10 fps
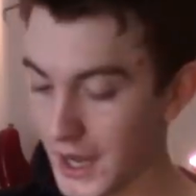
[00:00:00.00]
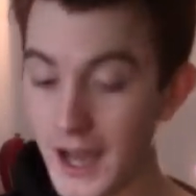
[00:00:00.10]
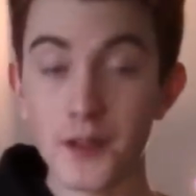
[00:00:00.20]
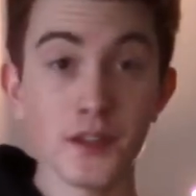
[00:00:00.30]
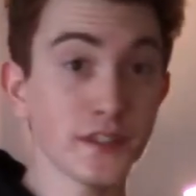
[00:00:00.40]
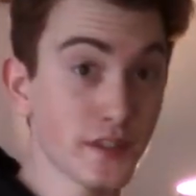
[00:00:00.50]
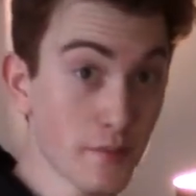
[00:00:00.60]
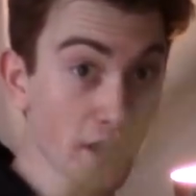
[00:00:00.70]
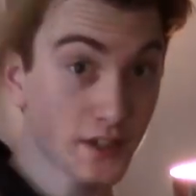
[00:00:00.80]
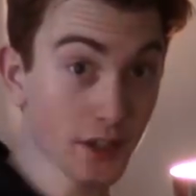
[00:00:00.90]
and this is a
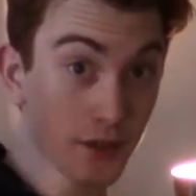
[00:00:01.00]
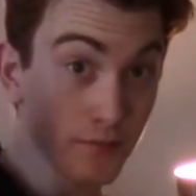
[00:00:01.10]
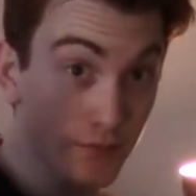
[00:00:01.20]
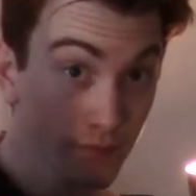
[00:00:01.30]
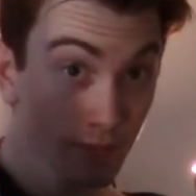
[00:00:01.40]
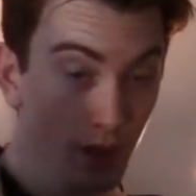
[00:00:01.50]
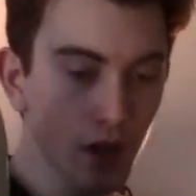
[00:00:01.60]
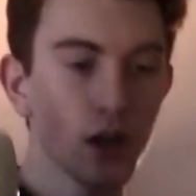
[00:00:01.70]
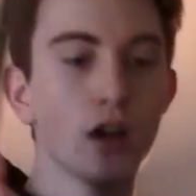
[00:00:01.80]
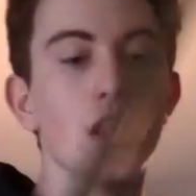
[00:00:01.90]
Mexican,
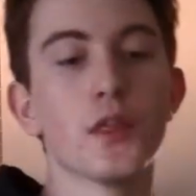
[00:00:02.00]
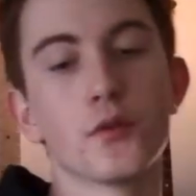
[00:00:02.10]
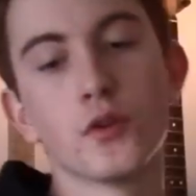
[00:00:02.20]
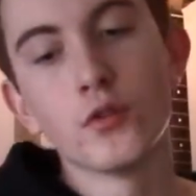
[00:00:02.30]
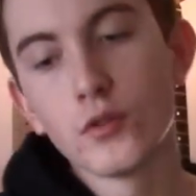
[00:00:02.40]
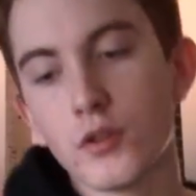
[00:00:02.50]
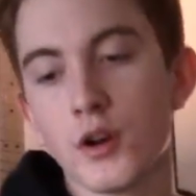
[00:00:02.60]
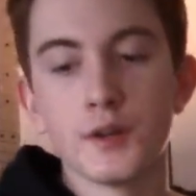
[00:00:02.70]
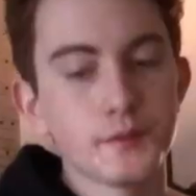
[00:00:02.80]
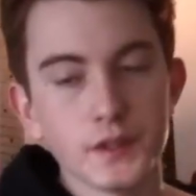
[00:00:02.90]
they're all
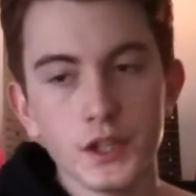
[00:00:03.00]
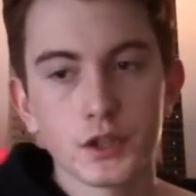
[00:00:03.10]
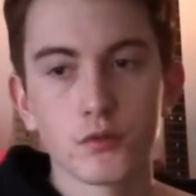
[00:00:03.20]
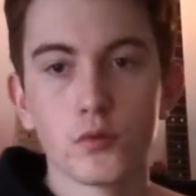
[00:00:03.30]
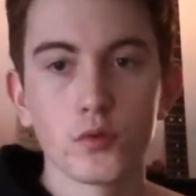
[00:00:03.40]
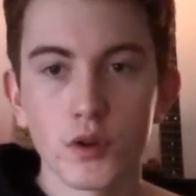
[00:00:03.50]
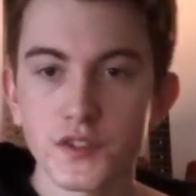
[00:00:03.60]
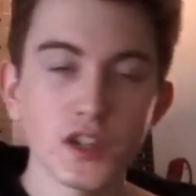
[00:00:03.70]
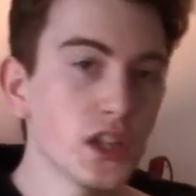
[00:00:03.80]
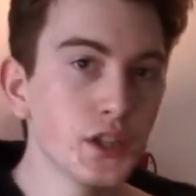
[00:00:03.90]
of equal, when I
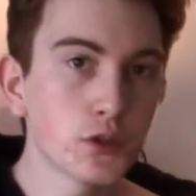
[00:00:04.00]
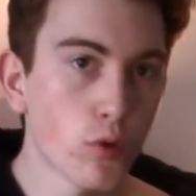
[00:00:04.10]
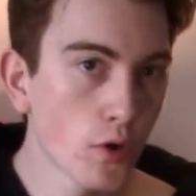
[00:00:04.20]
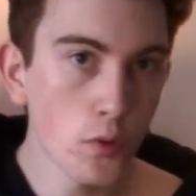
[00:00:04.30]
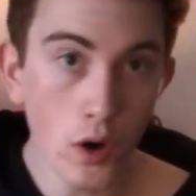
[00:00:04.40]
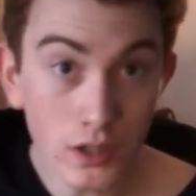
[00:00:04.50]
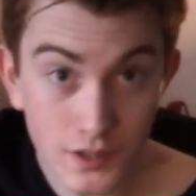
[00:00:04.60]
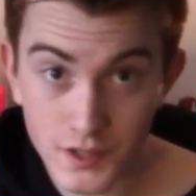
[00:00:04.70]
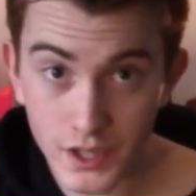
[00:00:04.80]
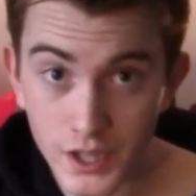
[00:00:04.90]
say equal
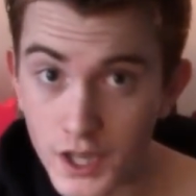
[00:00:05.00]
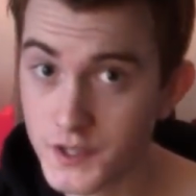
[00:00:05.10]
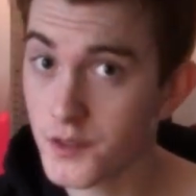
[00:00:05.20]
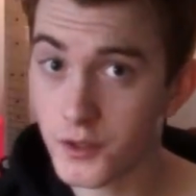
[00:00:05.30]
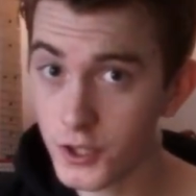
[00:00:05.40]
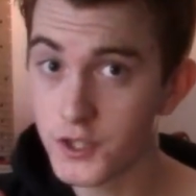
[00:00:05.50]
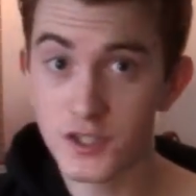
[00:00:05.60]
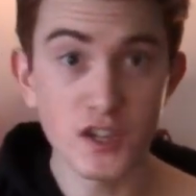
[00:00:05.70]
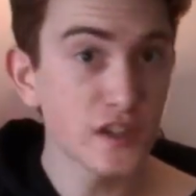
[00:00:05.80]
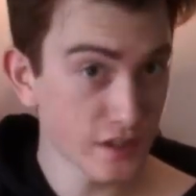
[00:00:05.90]
quality, as in the
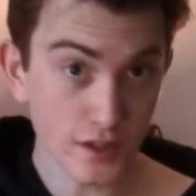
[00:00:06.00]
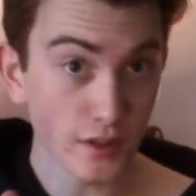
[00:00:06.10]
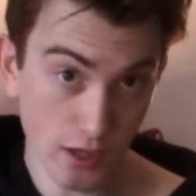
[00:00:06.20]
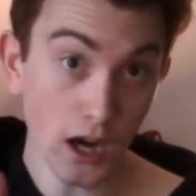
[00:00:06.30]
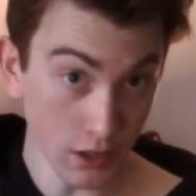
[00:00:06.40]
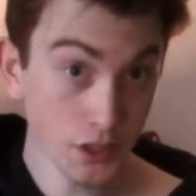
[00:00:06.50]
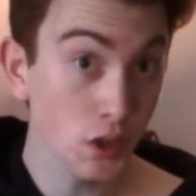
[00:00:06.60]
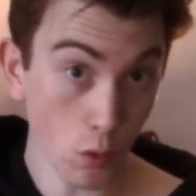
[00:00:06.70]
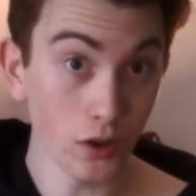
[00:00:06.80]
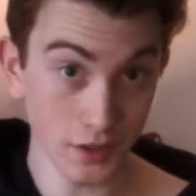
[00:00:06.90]
consistent high
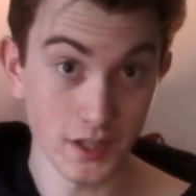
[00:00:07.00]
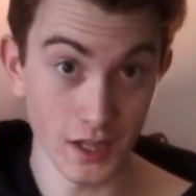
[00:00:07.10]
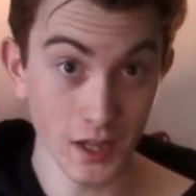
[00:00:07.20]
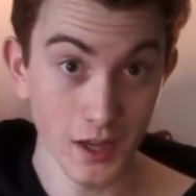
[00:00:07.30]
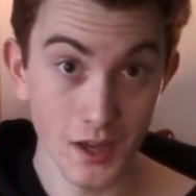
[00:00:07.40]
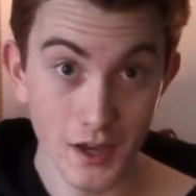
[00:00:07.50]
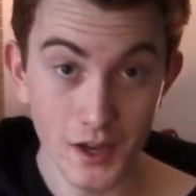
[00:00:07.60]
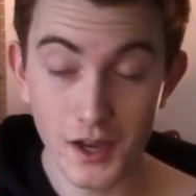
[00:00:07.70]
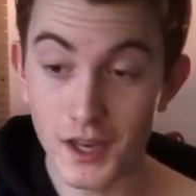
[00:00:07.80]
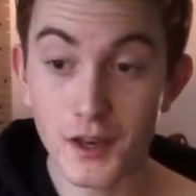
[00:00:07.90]
quality,
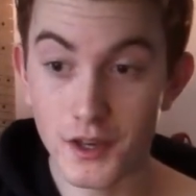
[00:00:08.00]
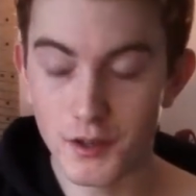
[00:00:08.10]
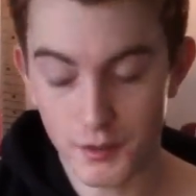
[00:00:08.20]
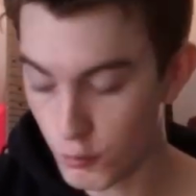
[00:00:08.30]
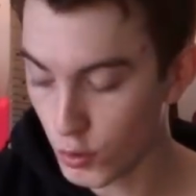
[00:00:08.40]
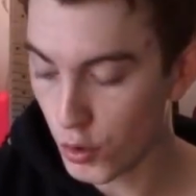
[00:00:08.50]
it will